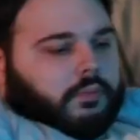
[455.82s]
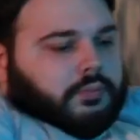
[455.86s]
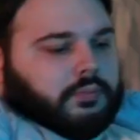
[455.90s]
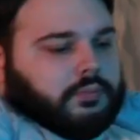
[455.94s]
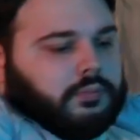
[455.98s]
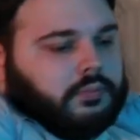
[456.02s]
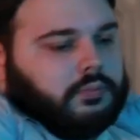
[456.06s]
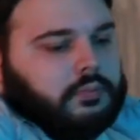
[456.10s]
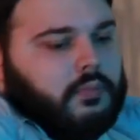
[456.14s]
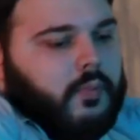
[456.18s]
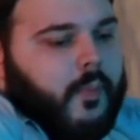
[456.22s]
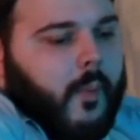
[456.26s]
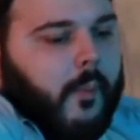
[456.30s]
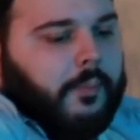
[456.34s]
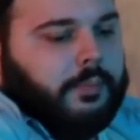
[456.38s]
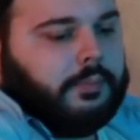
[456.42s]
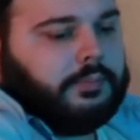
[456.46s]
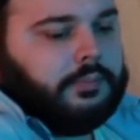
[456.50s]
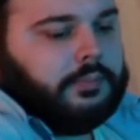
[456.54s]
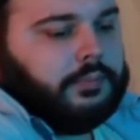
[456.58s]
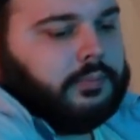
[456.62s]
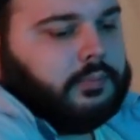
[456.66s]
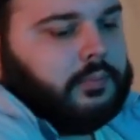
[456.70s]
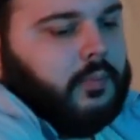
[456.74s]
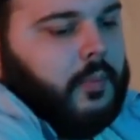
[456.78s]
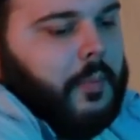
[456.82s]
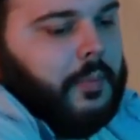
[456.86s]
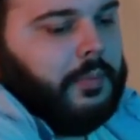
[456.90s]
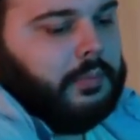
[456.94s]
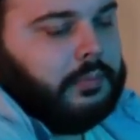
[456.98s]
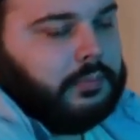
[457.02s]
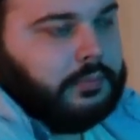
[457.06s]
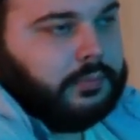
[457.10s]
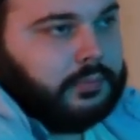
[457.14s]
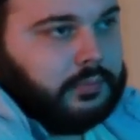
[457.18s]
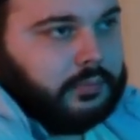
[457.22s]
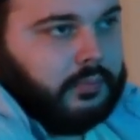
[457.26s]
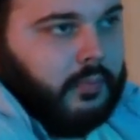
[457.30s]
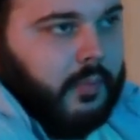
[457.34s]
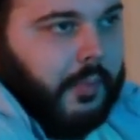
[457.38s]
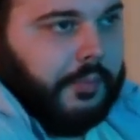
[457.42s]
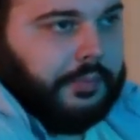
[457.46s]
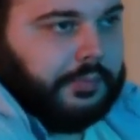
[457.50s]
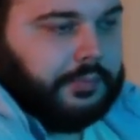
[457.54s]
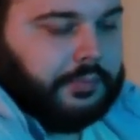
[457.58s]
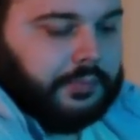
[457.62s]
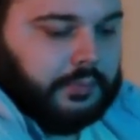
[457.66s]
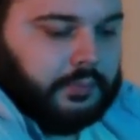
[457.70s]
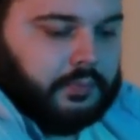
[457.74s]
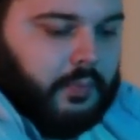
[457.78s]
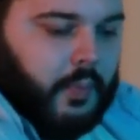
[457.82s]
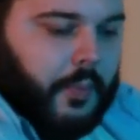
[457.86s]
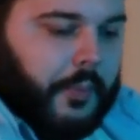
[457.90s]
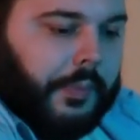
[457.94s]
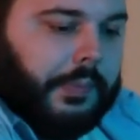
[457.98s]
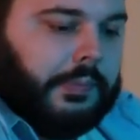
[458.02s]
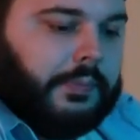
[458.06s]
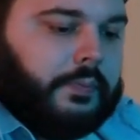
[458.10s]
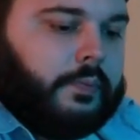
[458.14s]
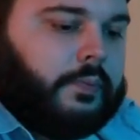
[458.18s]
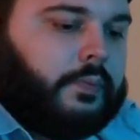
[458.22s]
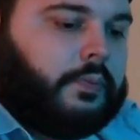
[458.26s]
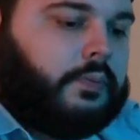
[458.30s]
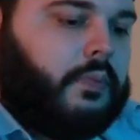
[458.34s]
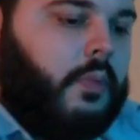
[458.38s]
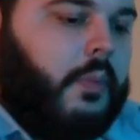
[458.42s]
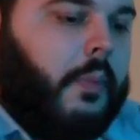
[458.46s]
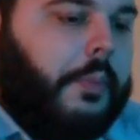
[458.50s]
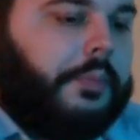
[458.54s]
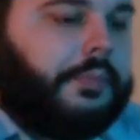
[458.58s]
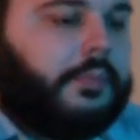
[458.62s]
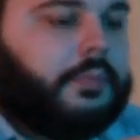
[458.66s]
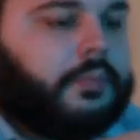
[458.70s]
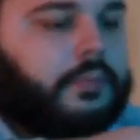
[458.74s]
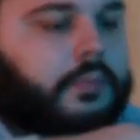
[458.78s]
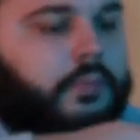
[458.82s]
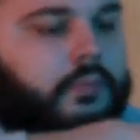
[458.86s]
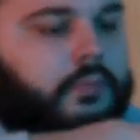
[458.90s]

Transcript: 4 in the afternoon. I used to say after 6, but I think it's